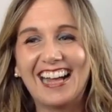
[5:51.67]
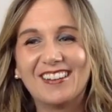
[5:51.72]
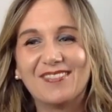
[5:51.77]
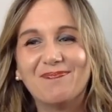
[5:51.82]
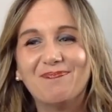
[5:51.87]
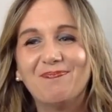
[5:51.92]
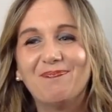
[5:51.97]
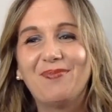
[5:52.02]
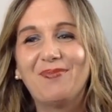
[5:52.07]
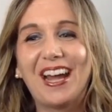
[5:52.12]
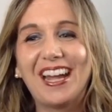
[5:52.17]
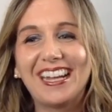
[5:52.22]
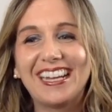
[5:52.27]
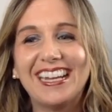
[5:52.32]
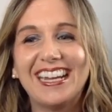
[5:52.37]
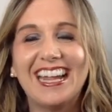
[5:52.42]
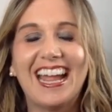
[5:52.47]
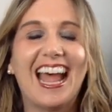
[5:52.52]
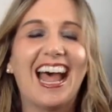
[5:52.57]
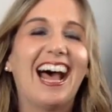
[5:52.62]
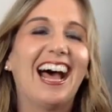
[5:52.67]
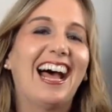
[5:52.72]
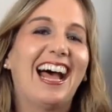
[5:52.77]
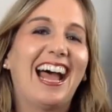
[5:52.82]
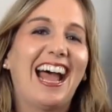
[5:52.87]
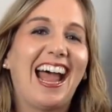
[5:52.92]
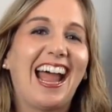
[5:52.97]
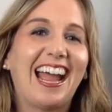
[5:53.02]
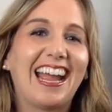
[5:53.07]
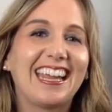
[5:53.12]
um, but
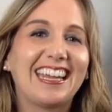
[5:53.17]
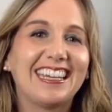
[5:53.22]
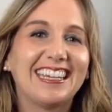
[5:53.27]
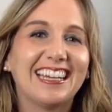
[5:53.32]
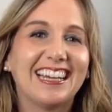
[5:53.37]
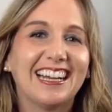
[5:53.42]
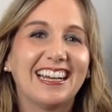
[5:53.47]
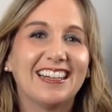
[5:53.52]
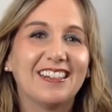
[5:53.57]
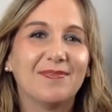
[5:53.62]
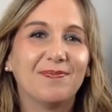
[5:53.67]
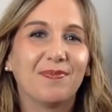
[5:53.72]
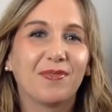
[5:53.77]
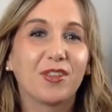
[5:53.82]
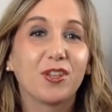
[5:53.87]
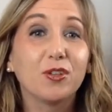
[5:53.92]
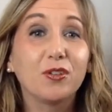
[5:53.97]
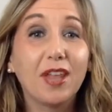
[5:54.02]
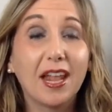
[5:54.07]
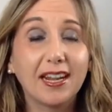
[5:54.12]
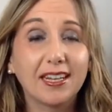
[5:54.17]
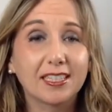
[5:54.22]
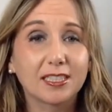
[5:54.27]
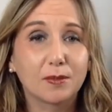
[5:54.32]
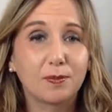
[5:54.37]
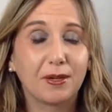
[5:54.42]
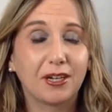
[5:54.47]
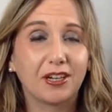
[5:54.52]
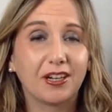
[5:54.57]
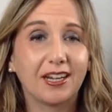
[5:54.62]
uh, I, um, through that
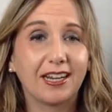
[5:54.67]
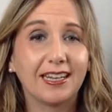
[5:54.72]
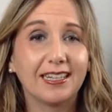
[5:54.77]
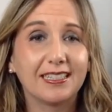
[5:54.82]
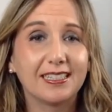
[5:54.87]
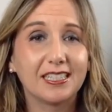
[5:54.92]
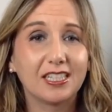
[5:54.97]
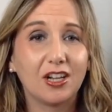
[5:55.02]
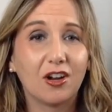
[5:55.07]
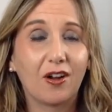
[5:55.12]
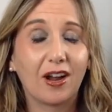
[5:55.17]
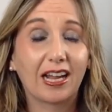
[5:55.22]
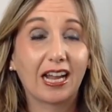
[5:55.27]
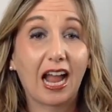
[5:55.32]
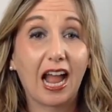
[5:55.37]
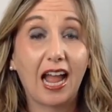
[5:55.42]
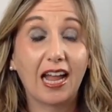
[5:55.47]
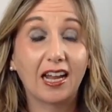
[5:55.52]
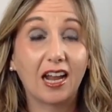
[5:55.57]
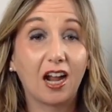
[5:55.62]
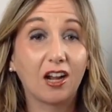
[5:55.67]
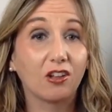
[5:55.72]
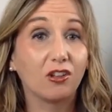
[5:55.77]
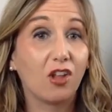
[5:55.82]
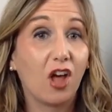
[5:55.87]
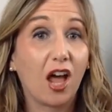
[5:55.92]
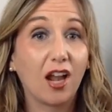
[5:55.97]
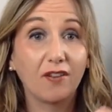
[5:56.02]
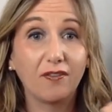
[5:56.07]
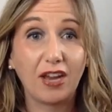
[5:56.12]
experience, you know, I, I got a
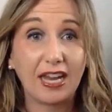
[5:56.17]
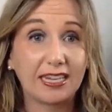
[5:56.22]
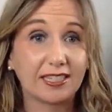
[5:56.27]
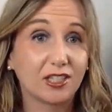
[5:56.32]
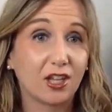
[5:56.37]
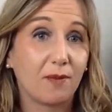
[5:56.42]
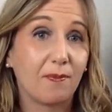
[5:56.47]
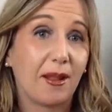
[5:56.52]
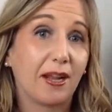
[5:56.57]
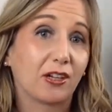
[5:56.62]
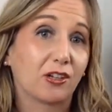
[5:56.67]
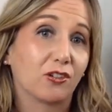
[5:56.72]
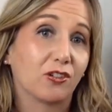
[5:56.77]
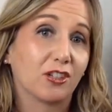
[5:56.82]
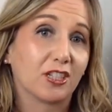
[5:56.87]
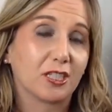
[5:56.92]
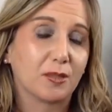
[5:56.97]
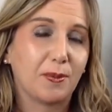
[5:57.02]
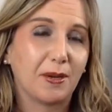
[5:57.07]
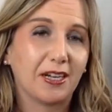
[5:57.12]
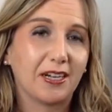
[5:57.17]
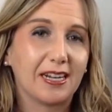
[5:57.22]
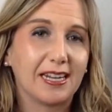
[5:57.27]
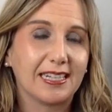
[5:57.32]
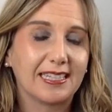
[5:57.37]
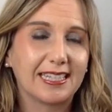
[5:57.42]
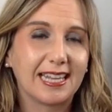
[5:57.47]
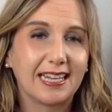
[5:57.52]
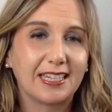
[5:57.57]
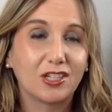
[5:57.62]
lot of hands on medical
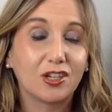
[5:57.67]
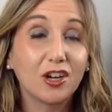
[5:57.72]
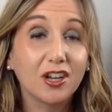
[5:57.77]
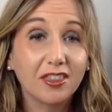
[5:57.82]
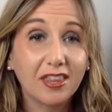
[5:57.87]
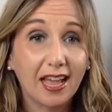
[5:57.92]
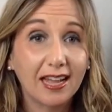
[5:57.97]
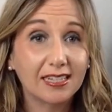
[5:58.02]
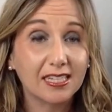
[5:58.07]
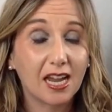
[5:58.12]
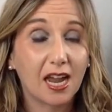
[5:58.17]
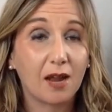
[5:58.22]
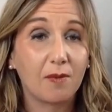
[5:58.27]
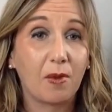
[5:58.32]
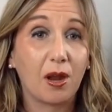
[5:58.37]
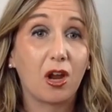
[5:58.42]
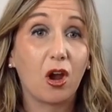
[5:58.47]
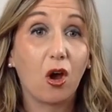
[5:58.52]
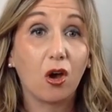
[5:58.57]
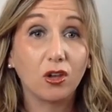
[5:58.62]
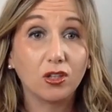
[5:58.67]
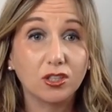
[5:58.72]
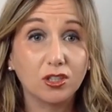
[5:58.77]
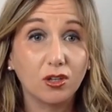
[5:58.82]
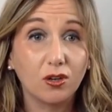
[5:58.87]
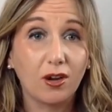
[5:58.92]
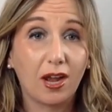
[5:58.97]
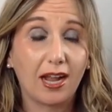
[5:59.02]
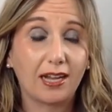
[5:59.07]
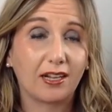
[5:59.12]
experience. And during that time, I
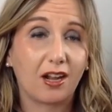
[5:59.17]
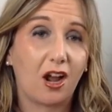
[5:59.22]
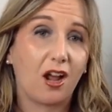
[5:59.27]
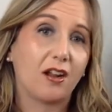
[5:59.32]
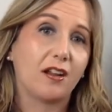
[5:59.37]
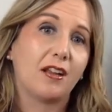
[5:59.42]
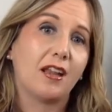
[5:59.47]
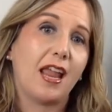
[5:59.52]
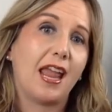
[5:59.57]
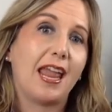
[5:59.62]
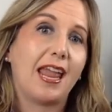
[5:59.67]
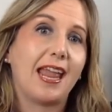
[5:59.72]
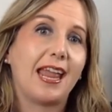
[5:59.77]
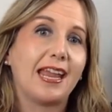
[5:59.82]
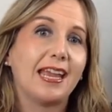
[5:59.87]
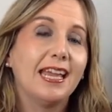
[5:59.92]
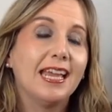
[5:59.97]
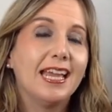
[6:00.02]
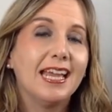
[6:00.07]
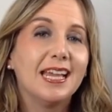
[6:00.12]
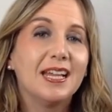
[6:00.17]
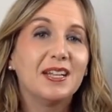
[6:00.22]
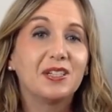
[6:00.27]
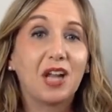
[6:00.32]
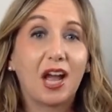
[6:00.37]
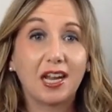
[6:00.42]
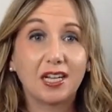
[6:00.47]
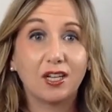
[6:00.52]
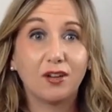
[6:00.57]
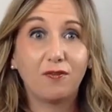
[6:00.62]
also had gotten a
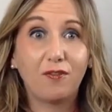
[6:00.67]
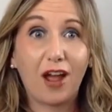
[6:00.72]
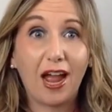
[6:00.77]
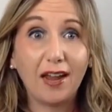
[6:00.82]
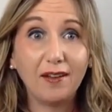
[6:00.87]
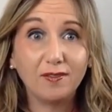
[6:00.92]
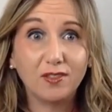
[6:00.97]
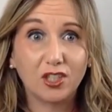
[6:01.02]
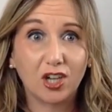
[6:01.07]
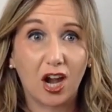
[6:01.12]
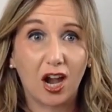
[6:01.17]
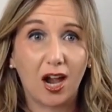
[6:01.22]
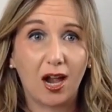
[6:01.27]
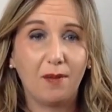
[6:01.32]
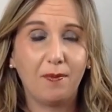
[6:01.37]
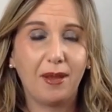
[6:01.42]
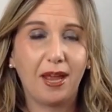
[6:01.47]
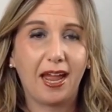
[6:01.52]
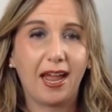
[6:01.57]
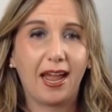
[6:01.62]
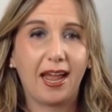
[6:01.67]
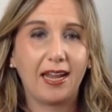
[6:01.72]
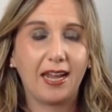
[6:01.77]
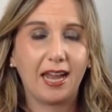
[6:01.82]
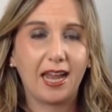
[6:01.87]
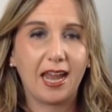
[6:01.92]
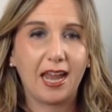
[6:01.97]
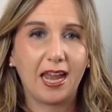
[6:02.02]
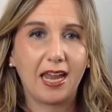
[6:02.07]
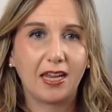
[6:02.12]
nine to five job at
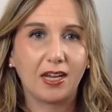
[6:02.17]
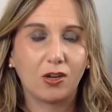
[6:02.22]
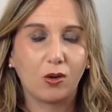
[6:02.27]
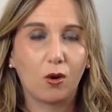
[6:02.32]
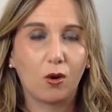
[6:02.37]
a